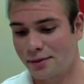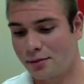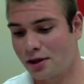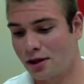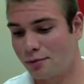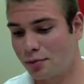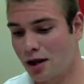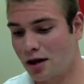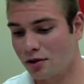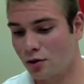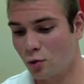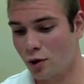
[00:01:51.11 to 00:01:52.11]
he blocked the
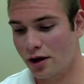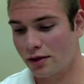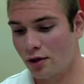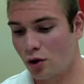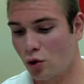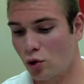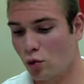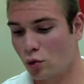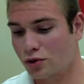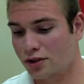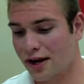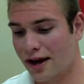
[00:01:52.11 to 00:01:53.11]
way. The hole was
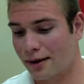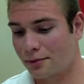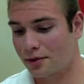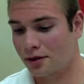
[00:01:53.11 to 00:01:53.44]
capped.